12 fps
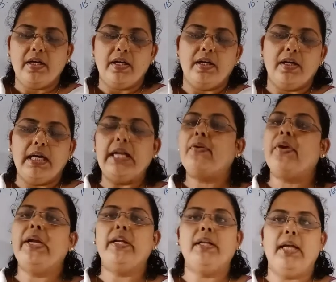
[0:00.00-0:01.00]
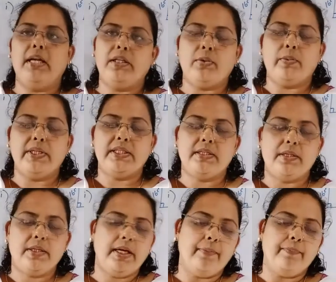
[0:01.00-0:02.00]
I'll read the eighth question.
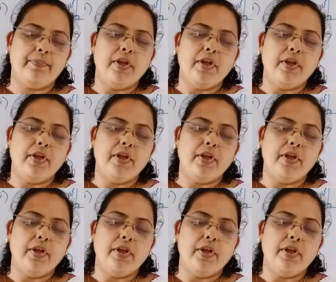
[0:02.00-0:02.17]
Okay.